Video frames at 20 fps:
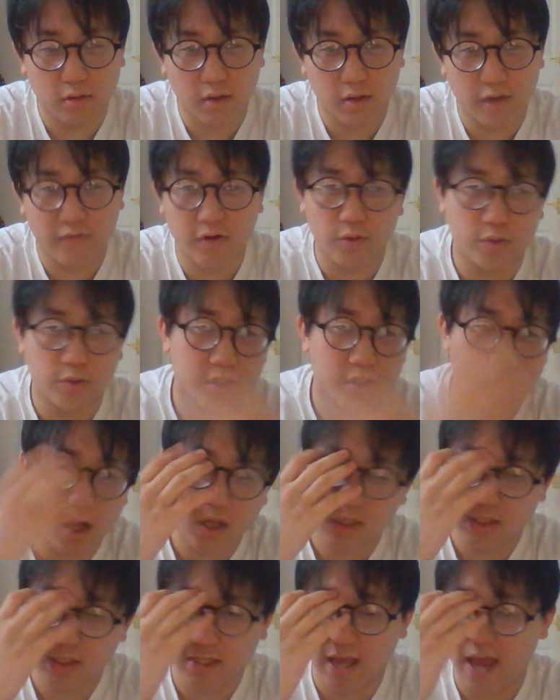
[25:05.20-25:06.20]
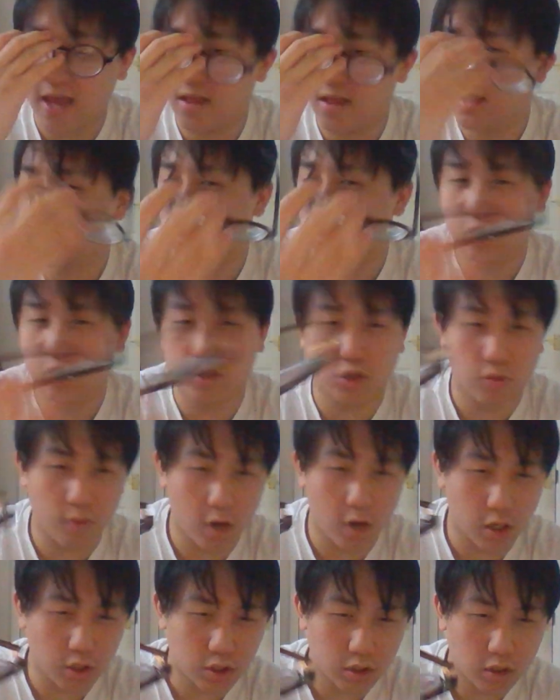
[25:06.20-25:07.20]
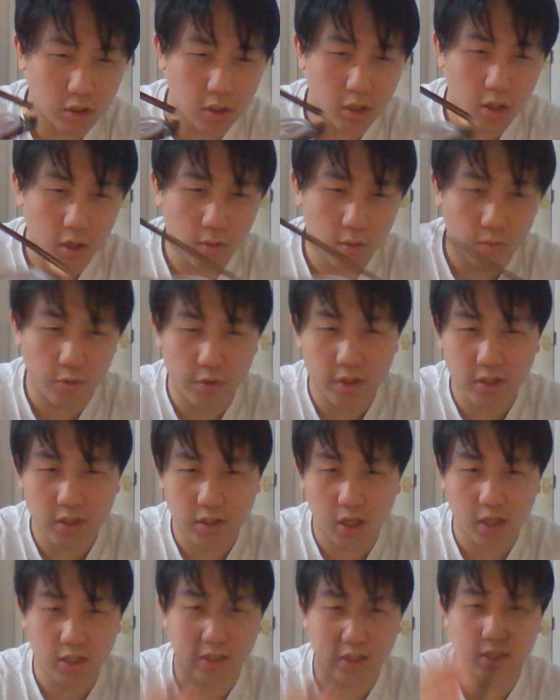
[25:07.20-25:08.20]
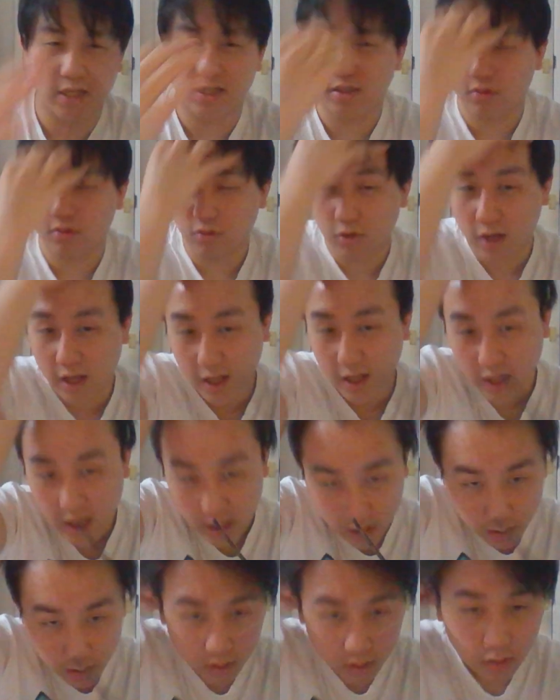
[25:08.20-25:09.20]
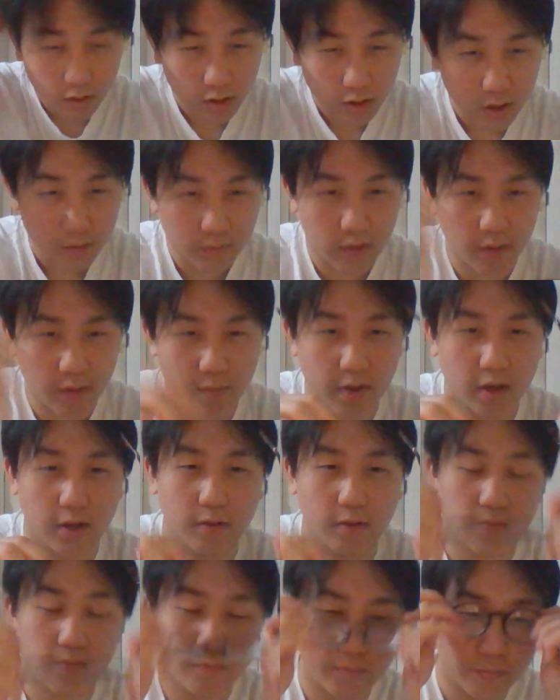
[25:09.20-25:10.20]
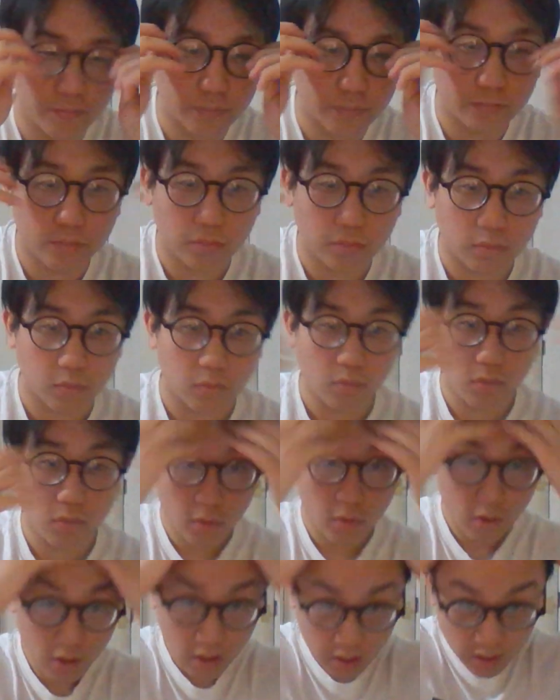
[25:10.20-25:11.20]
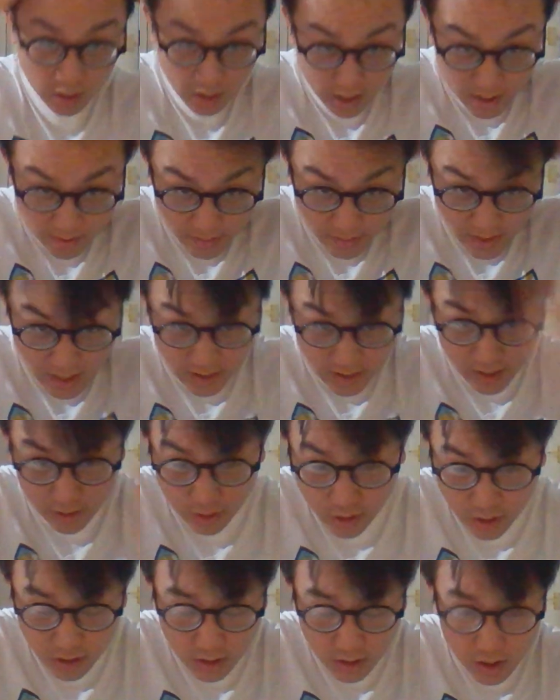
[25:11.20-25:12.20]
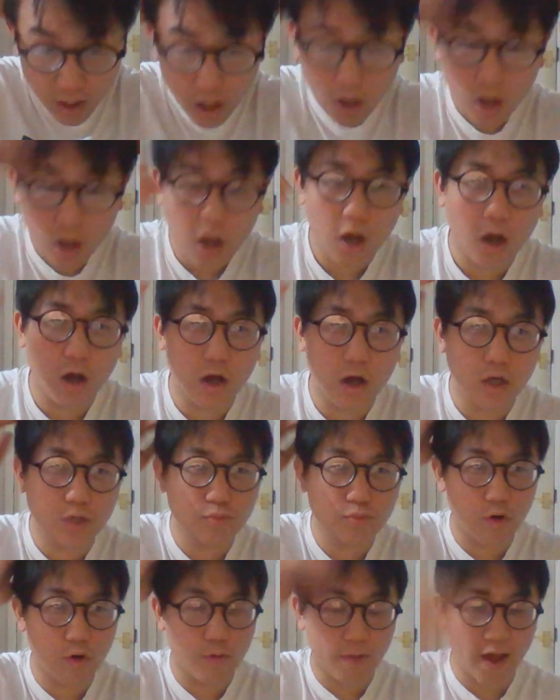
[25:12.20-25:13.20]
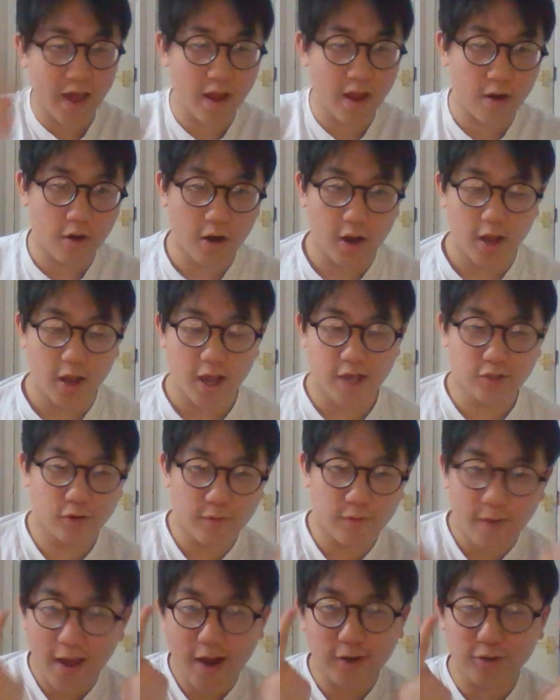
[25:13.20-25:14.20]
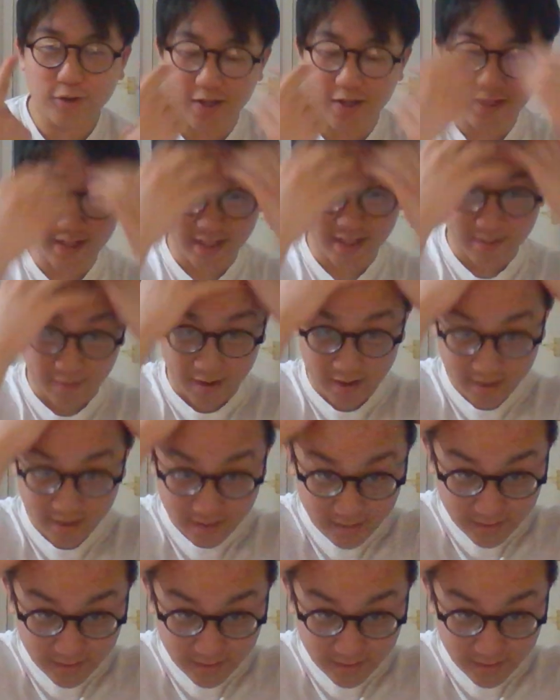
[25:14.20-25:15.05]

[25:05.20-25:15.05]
I thought with the glasses, I hated the glasses so much. But with these glasses, I still look like a geek, in my opinion. This hair sucks, bro. My hair. It's all my hair not listening to me.